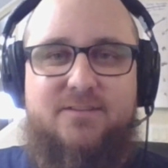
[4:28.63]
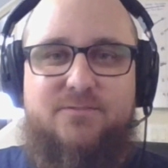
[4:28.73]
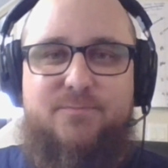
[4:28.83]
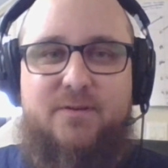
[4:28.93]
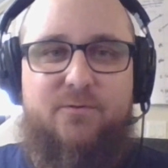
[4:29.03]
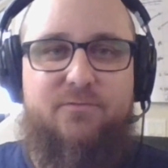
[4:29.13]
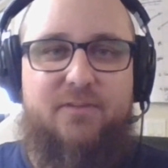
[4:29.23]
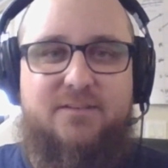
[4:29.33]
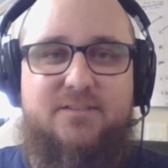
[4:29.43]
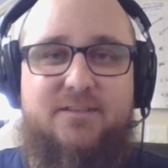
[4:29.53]
is being
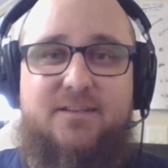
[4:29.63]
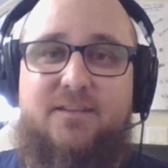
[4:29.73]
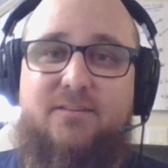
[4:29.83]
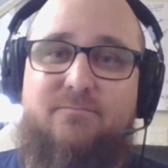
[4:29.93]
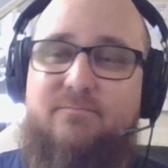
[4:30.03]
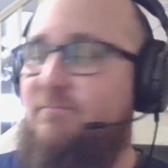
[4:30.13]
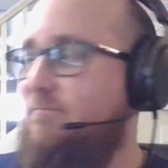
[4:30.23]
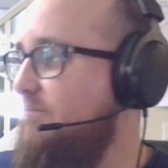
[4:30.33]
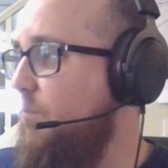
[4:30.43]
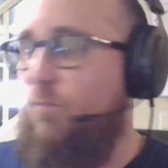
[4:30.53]
reflected in
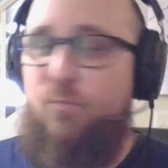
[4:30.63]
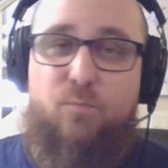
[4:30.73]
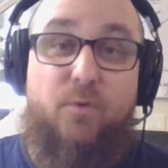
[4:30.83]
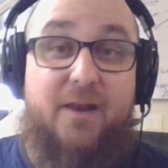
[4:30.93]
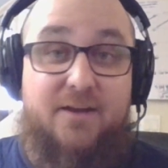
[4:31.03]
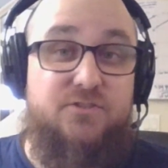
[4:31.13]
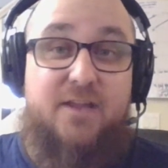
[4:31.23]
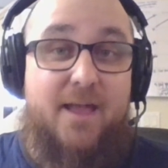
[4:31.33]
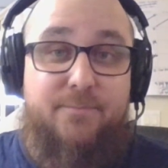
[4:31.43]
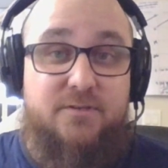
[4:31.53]
what actually
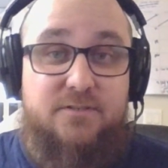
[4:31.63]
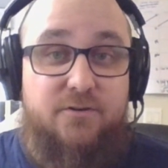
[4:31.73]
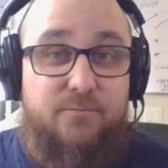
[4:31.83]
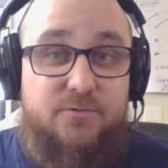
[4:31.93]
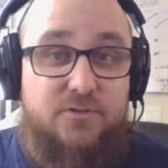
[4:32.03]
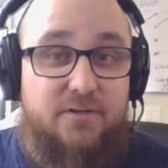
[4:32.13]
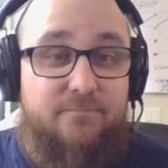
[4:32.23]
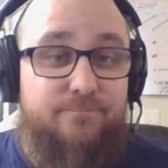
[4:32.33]
happens in your machine.